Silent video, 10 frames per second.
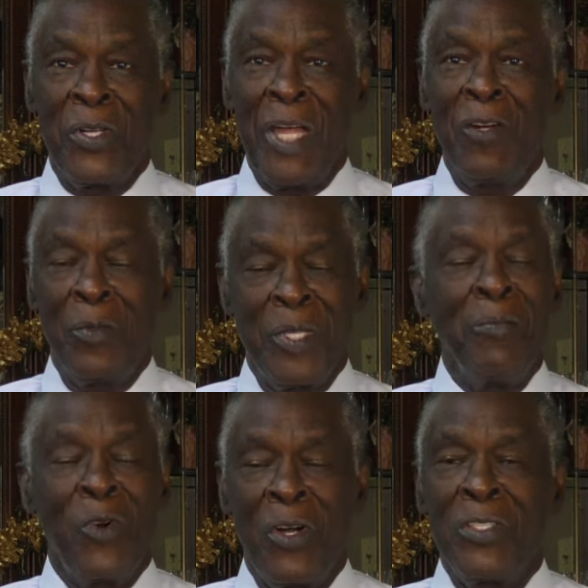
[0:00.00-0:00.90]
and I hope that
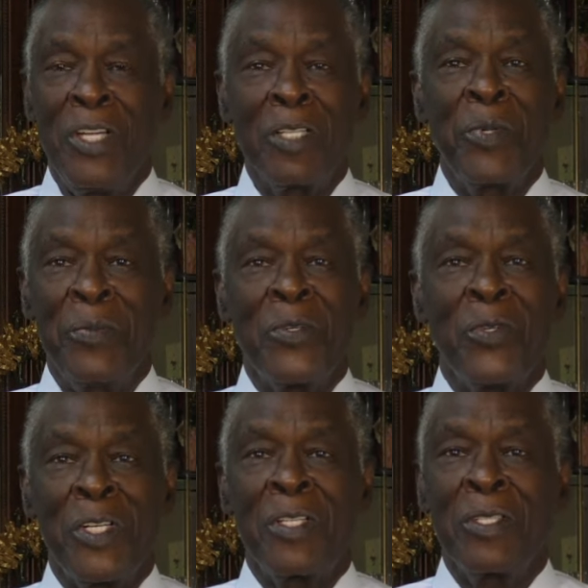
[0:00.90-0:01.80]
more young people
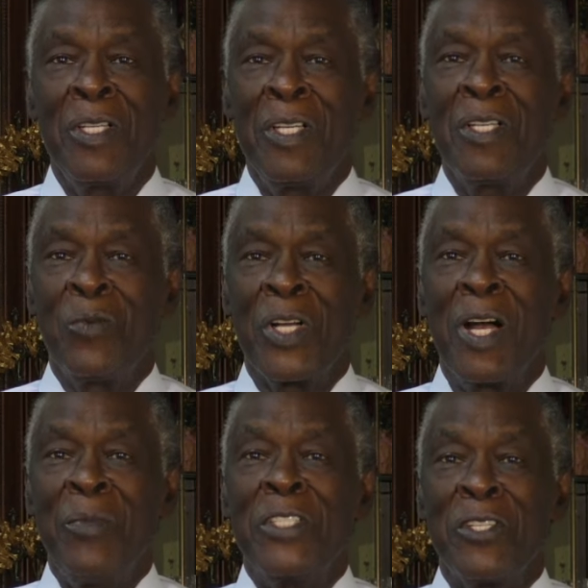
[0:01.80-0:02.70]
will
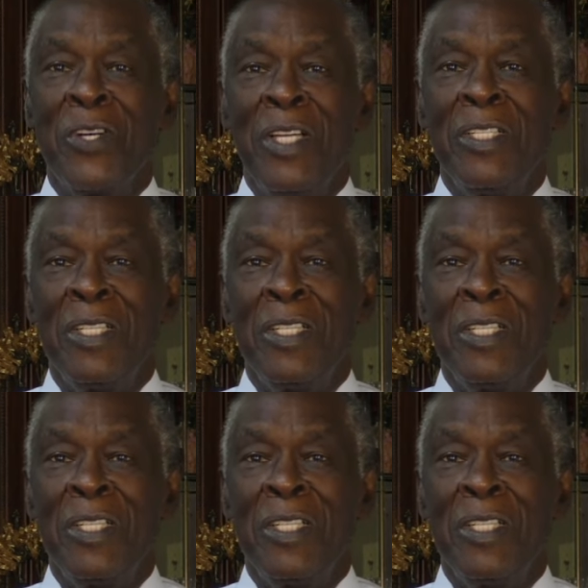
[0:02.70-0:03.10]
come into it.